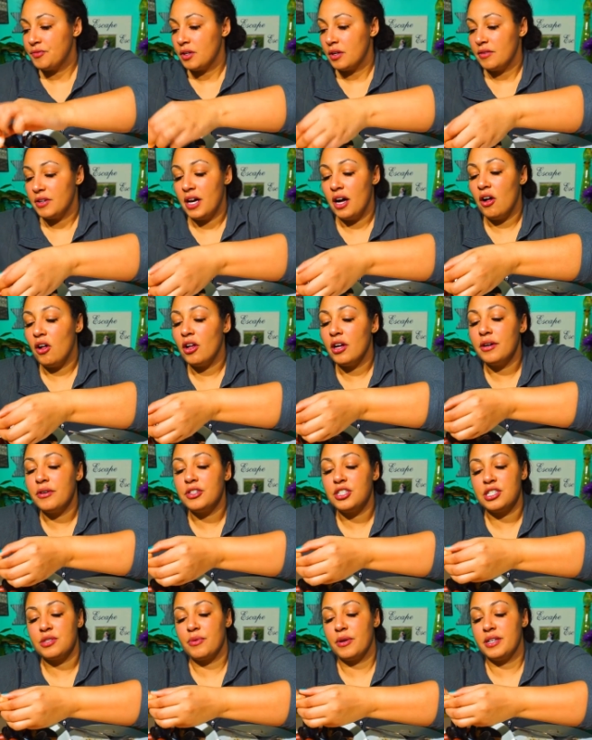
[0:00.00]
Yeah, all I
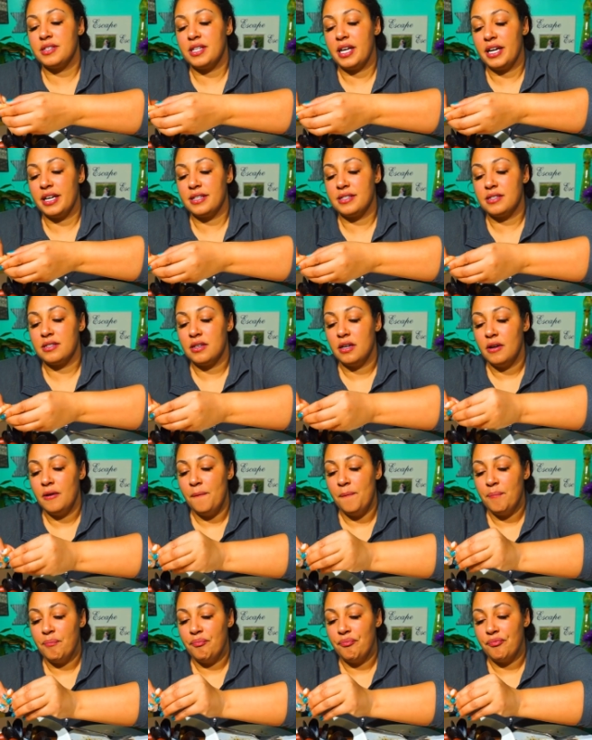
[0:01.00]
just want to say is
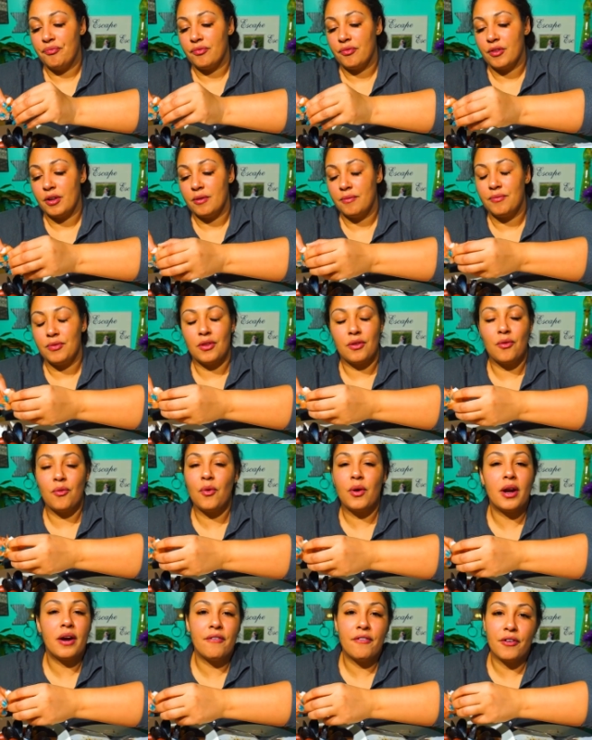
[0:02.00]

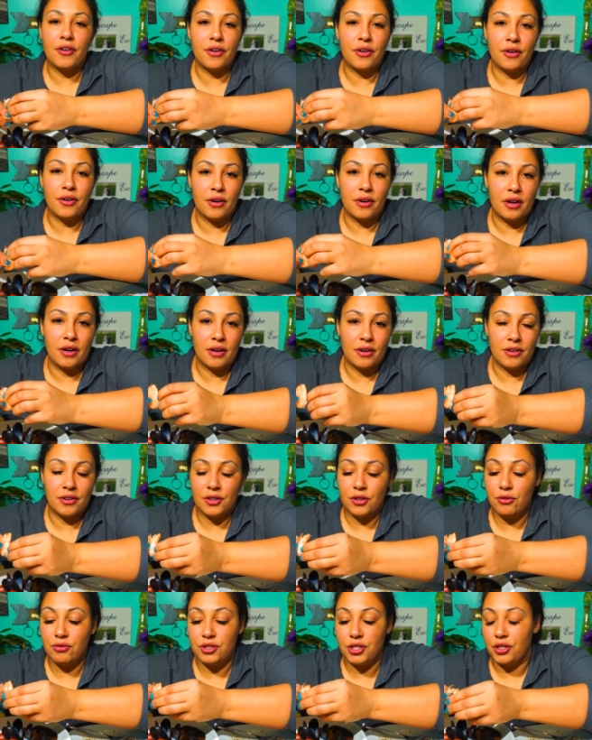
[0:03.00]
whatever
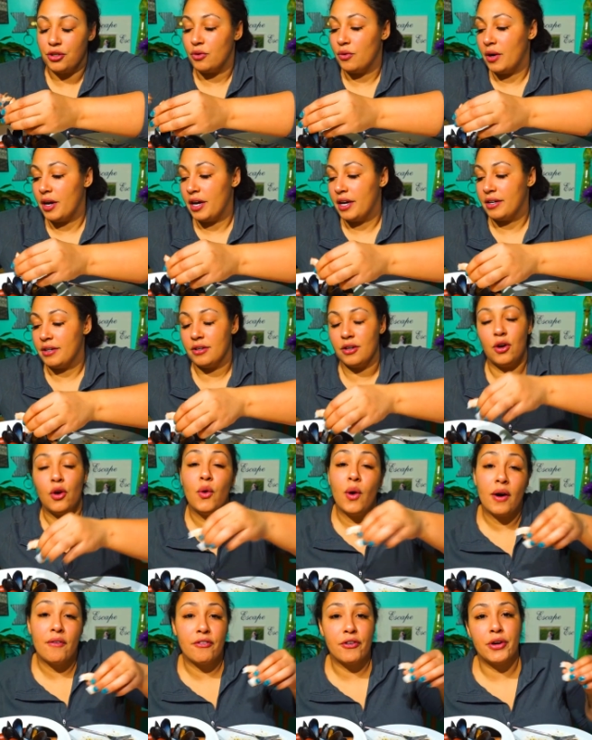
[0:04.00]
you do and
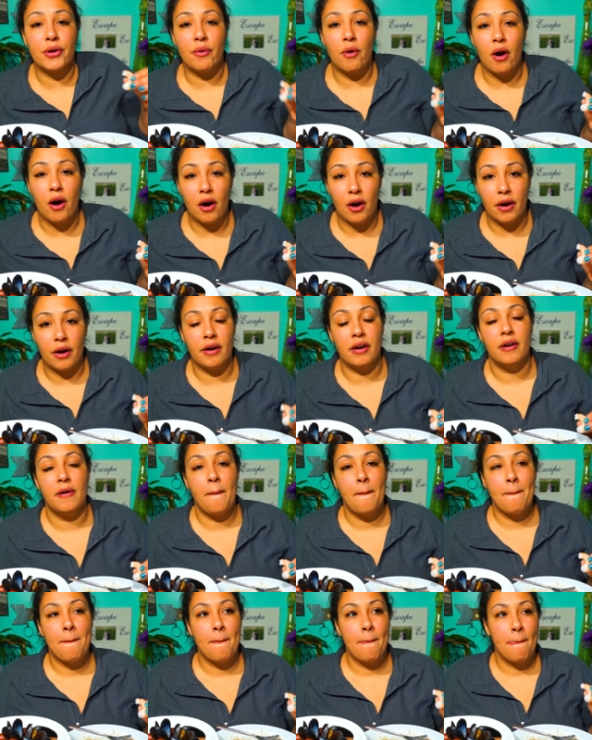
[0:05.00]
whoever you are
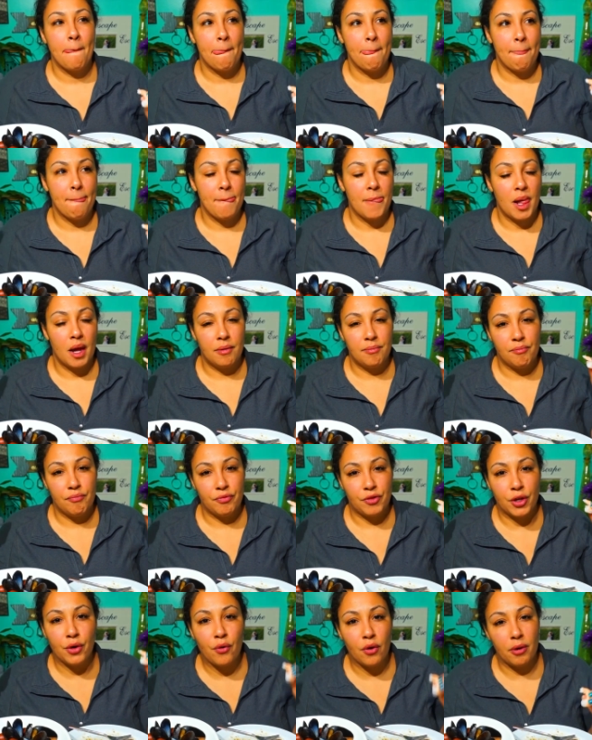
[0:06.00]

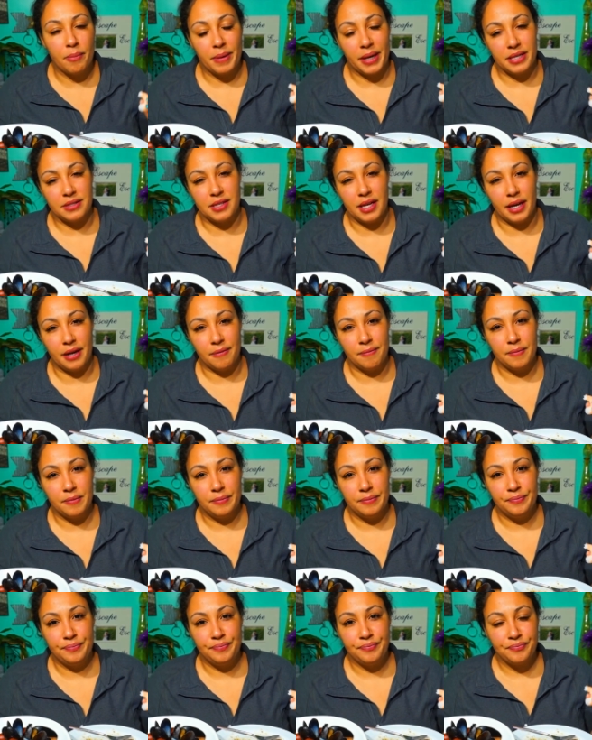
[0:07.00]
amazing.
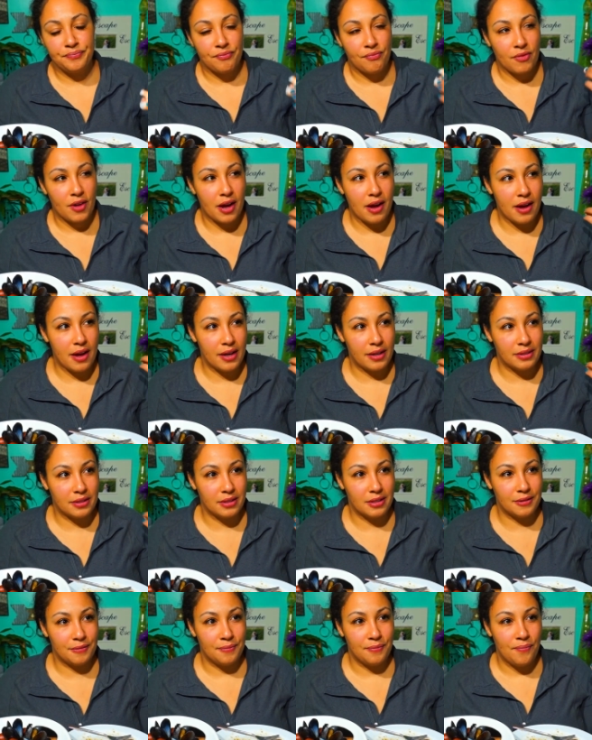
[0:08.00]
And
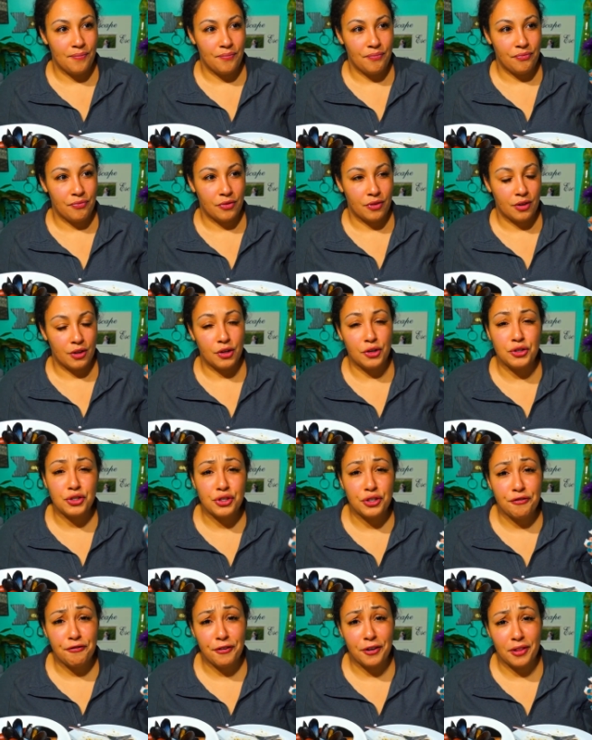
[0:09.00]
you should
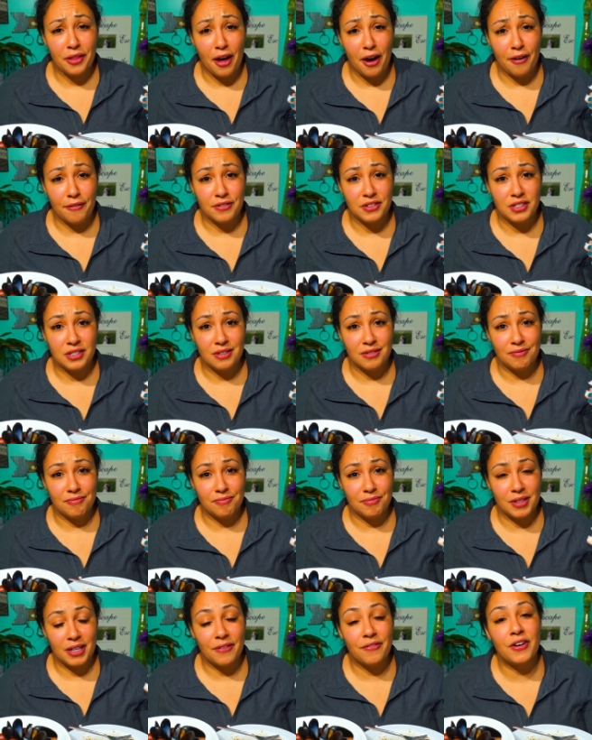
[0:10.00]
feel loved.
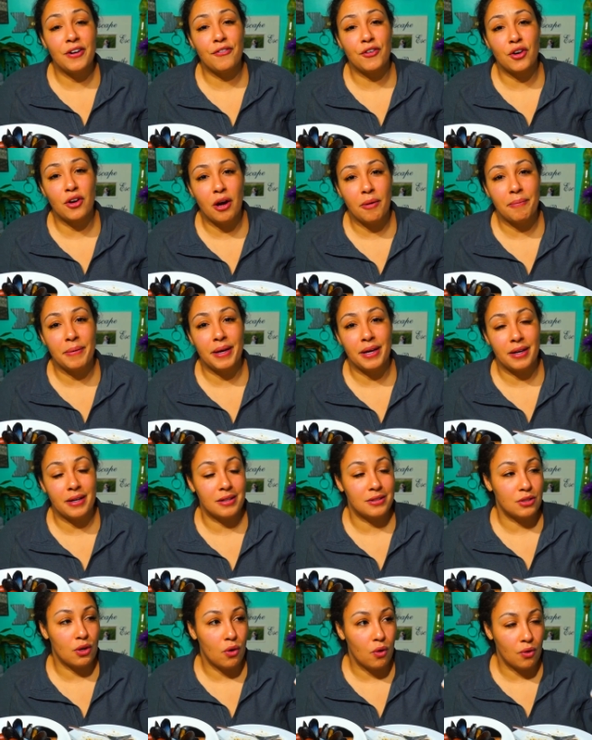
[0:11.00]
Even if you're not being
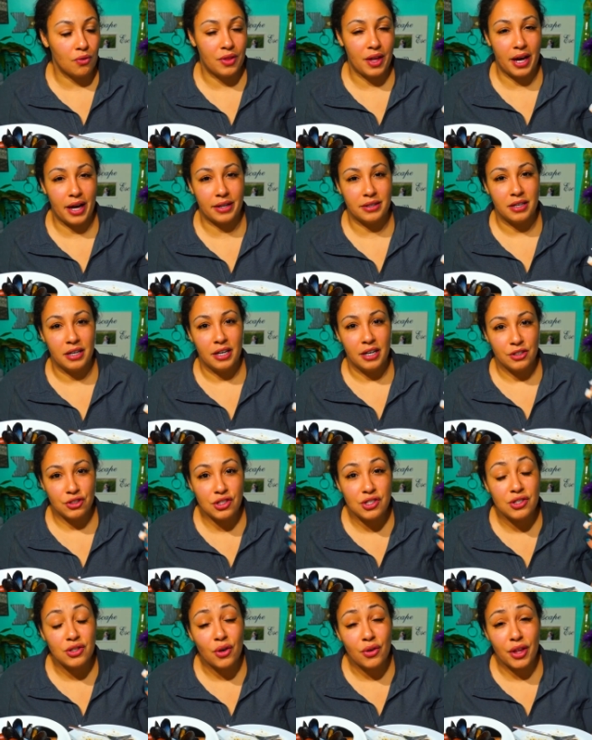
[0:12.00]
told that, just
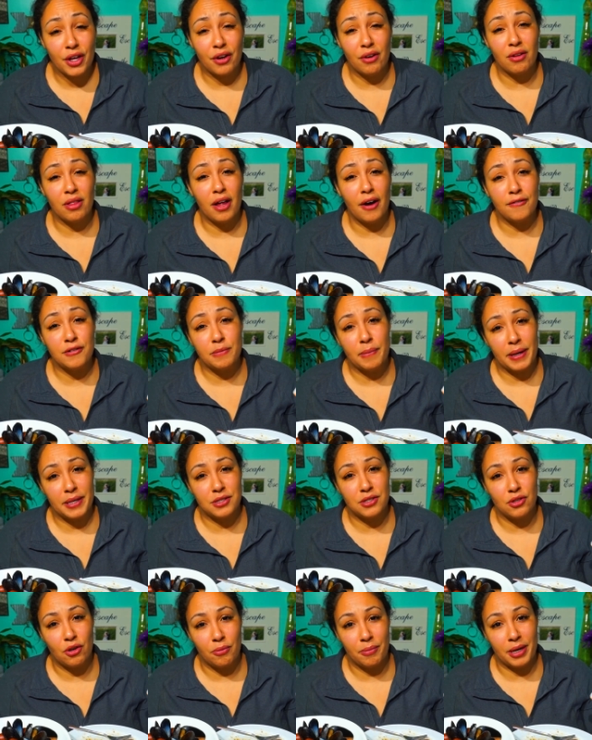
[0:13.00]
know that you're loved by
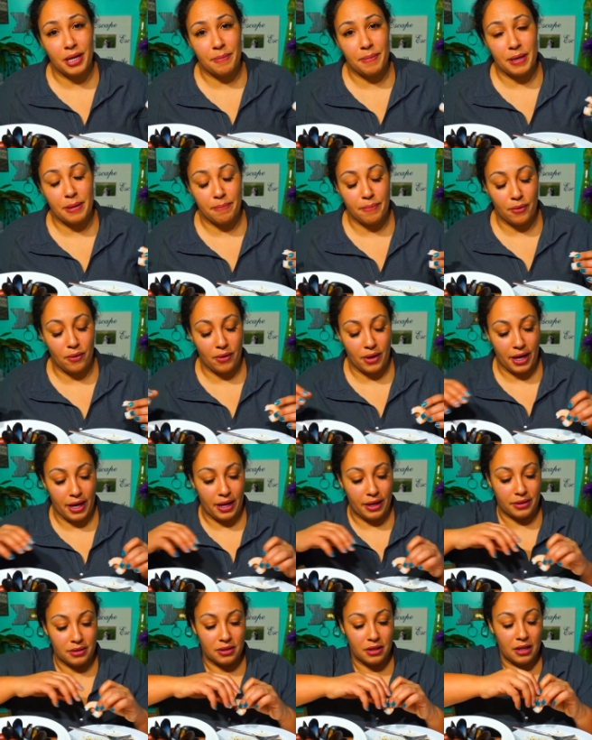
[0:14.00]
so many people.
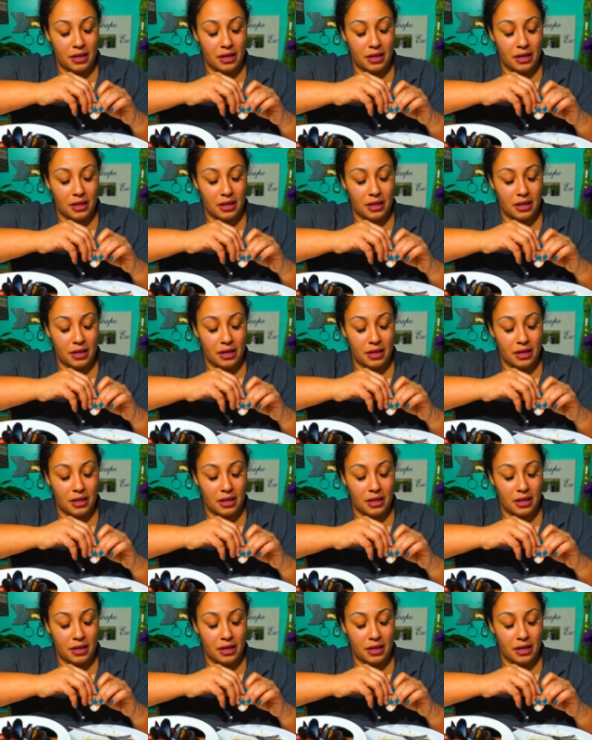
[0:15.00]
And